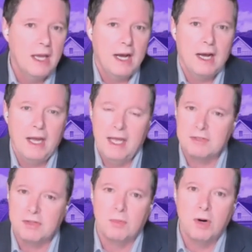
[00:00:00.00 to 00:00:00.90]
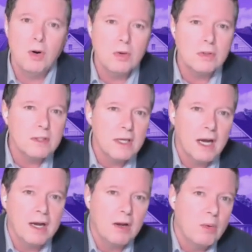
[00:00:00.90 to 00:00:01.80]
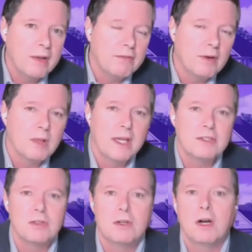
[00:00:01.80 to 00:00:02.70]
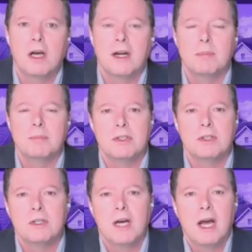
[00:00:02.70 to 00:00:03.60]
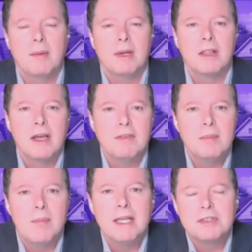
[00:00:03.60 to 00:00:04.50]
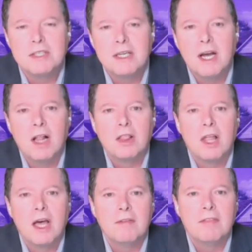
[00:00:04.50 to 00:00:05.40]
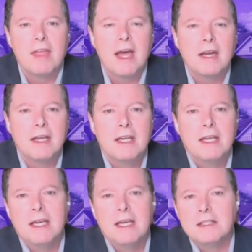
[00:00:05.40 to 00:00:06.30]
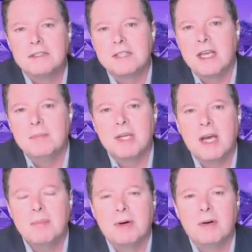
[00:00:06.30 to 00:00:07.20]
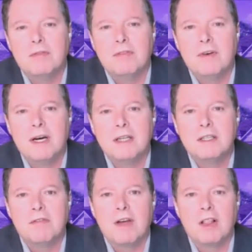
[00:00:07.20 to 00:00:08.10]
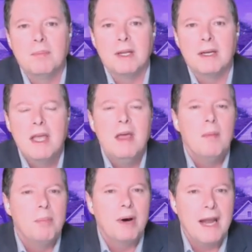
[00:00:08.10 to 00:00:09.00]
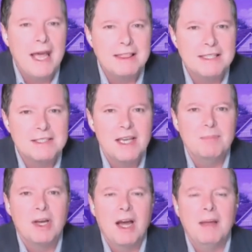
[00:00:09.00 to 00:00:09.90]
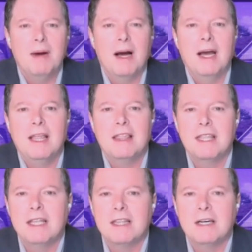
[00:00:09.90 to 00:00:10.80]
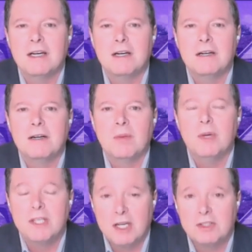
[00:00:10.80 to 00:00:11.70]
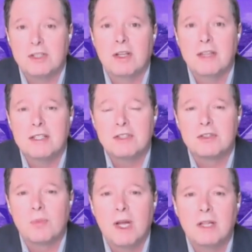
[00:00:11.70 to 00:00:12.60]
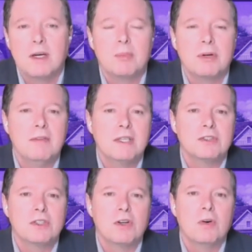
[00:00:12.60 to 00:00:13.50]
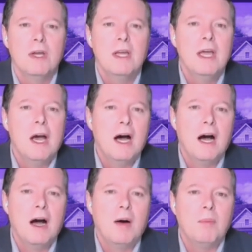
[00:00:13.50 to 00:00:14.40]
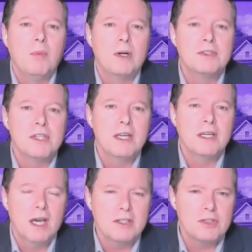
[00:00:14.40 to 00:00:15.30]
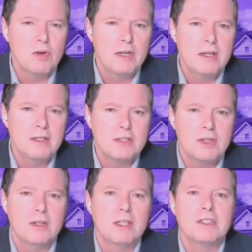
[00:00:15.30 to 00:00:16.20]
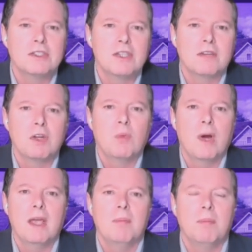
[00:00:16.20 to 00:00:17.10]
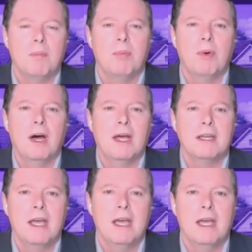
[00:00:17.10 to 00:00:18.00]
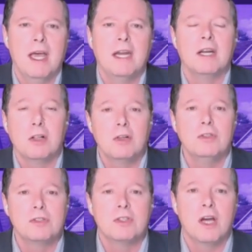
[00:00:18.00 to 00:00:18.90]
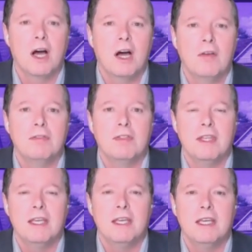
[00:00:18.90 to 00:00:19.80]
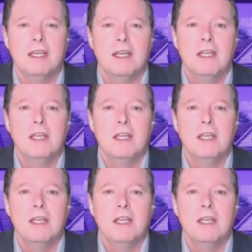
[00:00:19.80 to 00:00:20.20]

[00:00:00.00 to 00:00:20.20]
Uh, Essa Road, uh, going from Lakeshore on up to Highway 11, may see a lot of that same type of uh, development. But at the same time, I think there, and we touched on this as well in a previous show, um, we're seeing not so necessarily a shift away, but a, uh, an inclusion of the